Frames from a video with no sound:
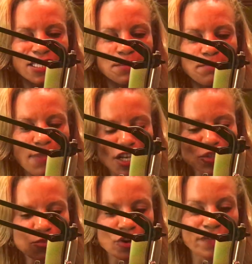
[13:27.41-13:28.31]
is much
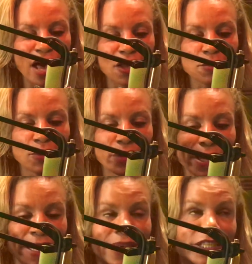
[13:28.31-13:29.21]
more valuable
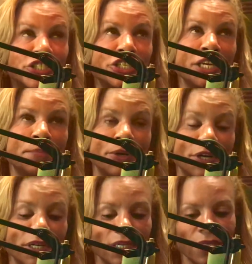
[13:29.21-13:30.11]
and
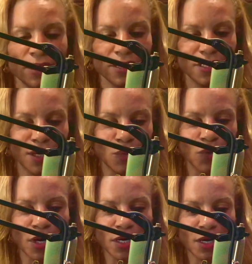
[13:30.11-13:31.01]
cheaper to
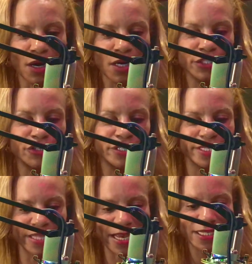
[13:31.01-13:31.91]
work on your
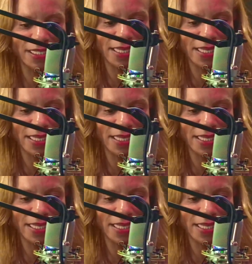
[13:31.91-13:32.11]
sex